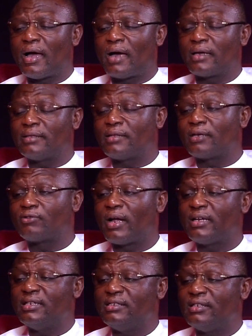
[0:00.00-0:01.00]

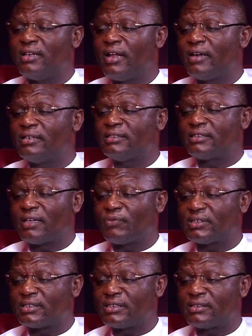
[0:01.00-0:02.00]
architectural engineering
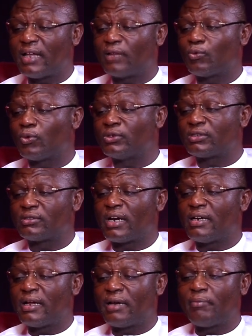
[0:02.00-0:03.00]
services that was
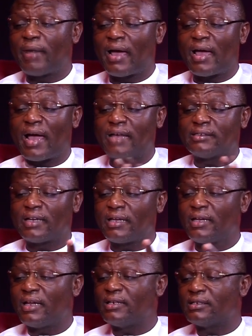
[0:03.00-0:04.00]
rendered by
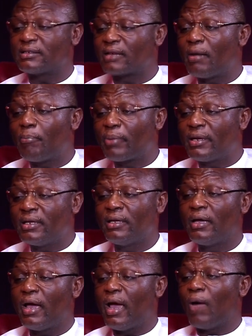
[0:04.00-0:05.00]
Ajayi and his company
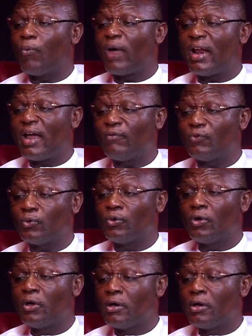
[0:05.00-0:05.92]
and what have you.